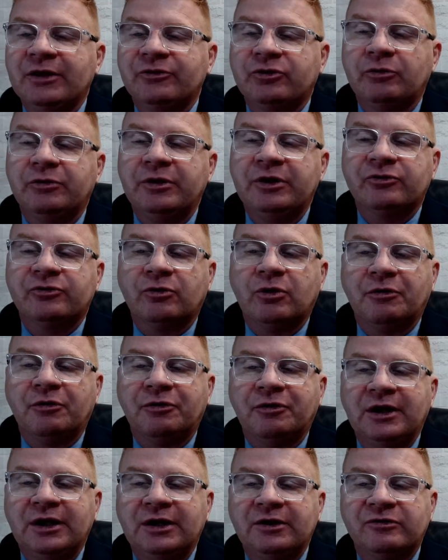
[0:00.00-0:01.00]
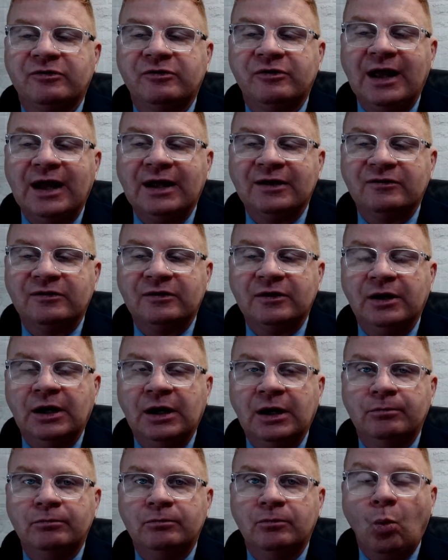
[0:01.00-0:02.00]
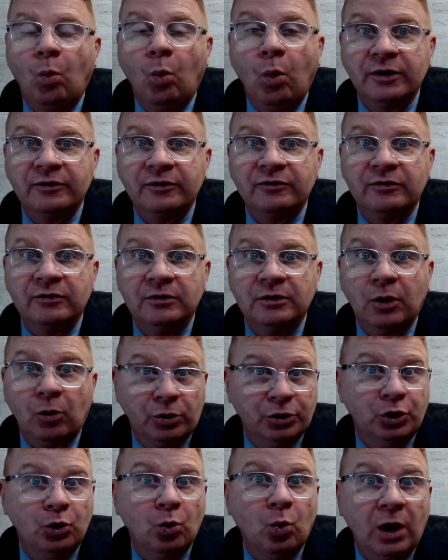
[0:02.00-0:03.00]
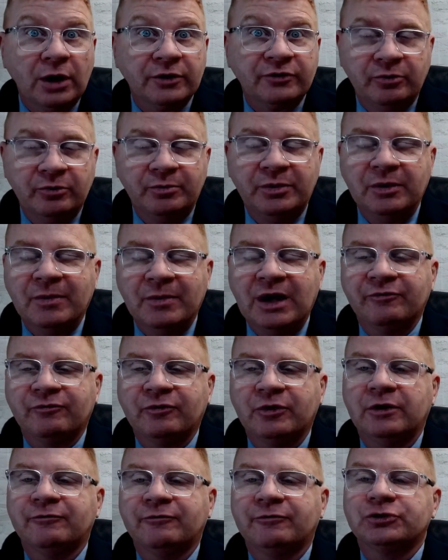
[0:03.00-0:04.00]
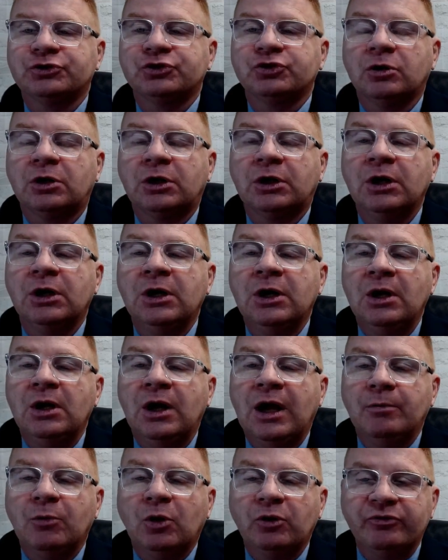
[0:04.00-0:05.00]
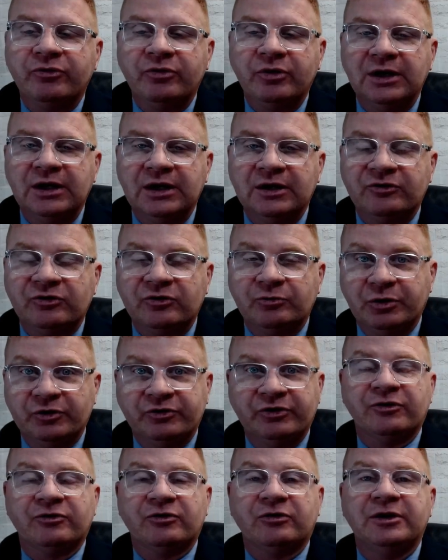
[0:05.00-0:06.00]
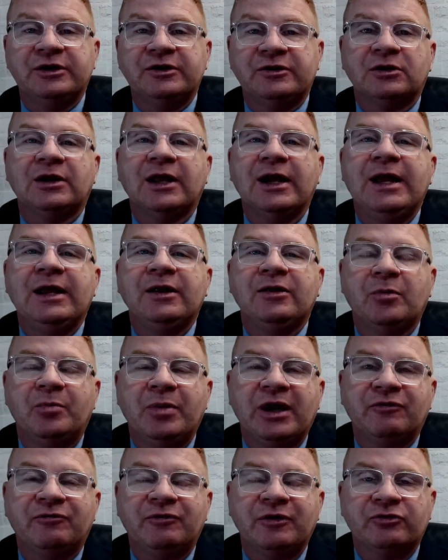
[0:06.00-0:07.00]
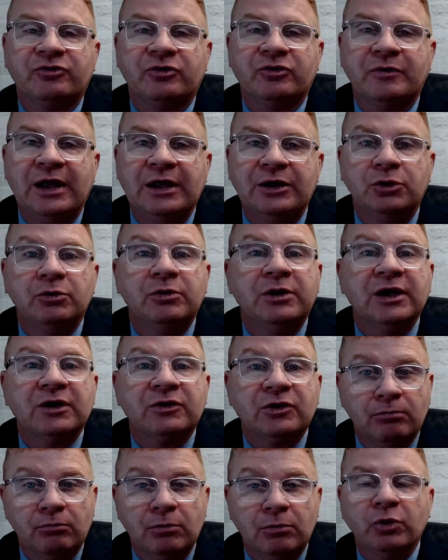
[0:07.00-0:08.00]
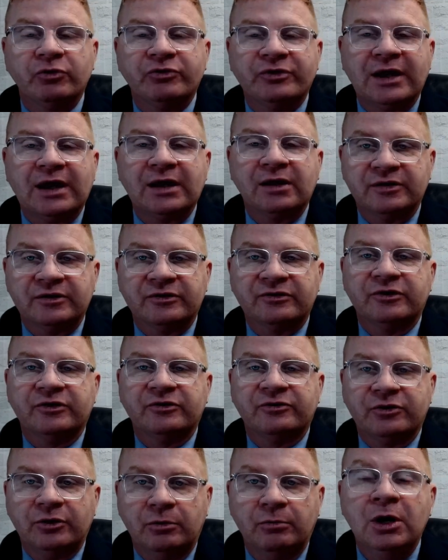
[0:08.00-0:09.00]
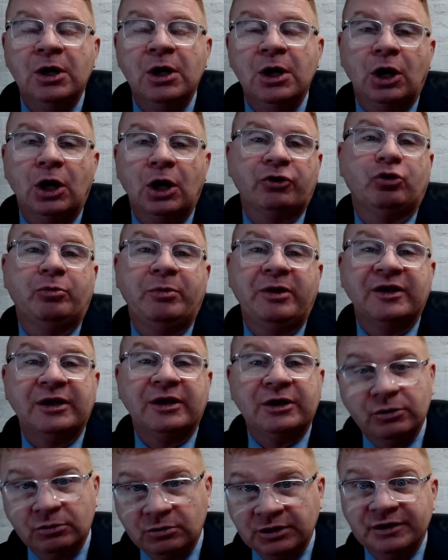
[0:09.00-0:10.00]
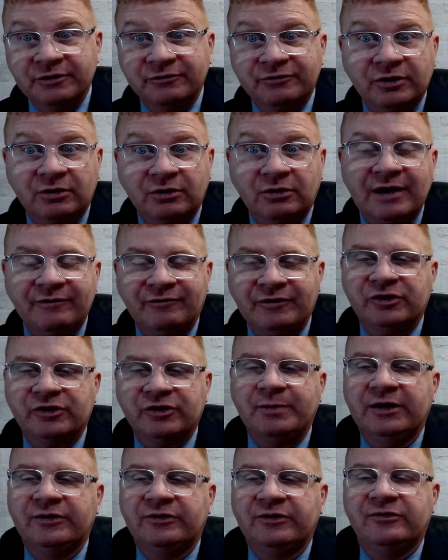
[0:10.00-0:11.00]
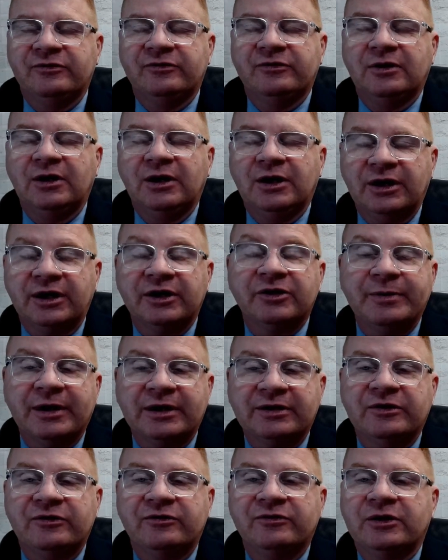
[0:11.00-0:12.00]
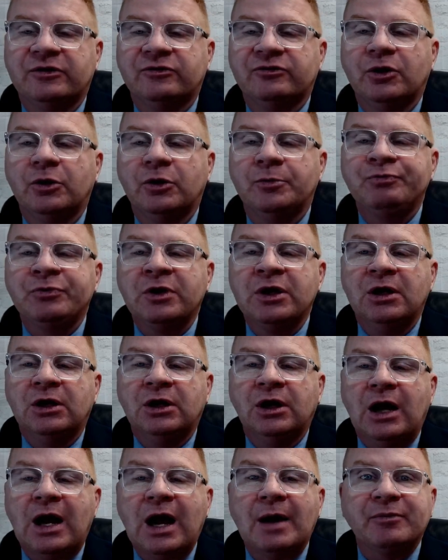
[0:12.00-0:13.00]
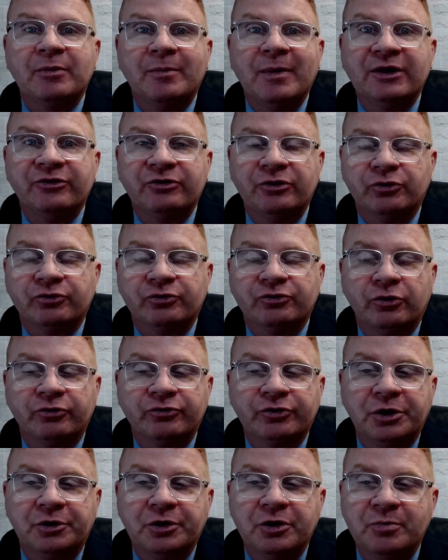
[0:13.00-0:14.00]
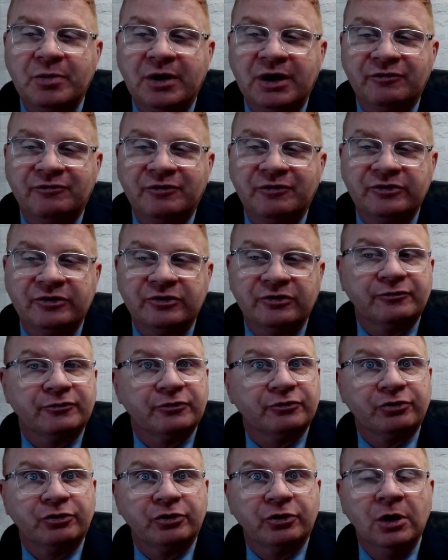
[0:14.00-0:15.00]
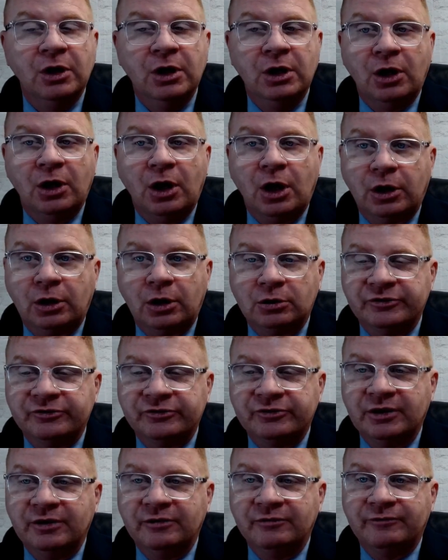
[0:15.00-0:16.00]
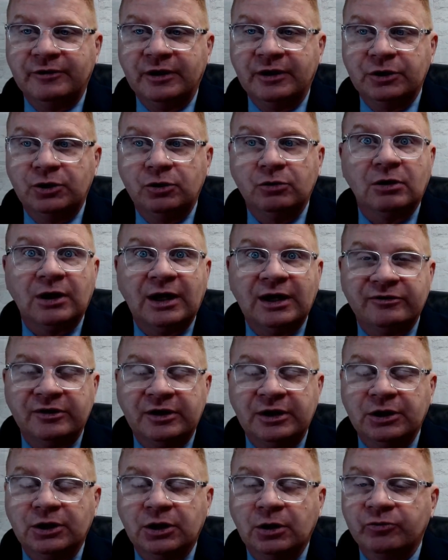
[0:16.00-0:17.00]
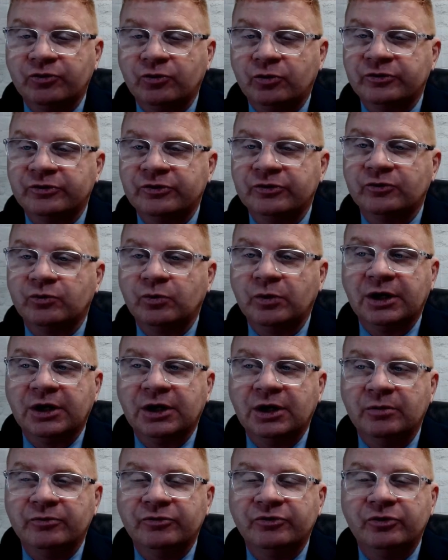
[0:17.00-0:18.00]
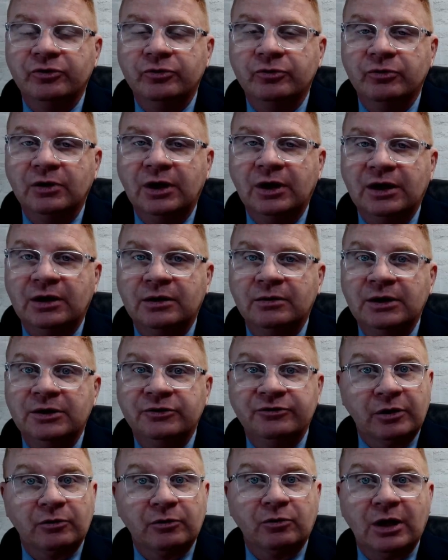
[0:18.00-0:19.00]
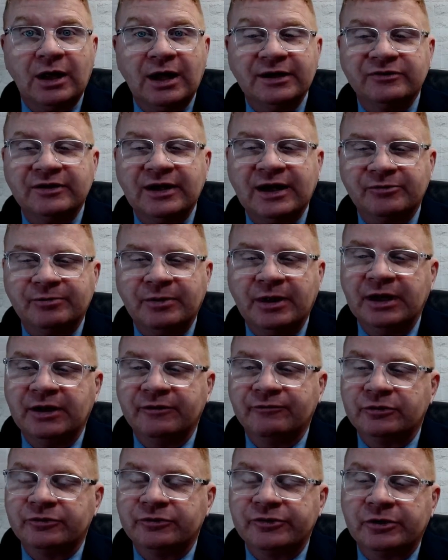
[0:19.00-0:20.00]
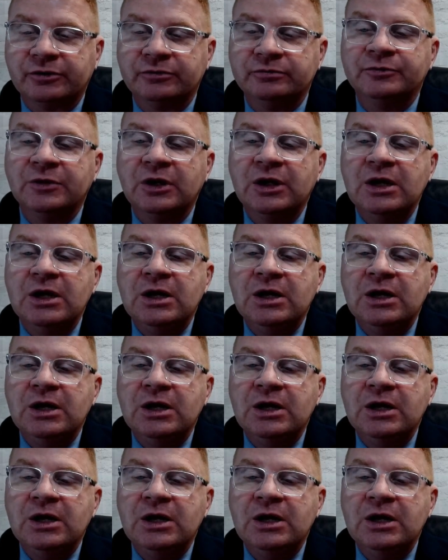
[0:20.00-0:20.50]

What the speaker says: And so these are all things that you want to be mindful of for sure. And mostly it's potentially delaying the benefits so that you get the most out of the system, assuming that you live to life expectancy. So optimizing your Social Security benefits is for sure on our list of utilizing income sources when it comes to generalized tax planning for certain.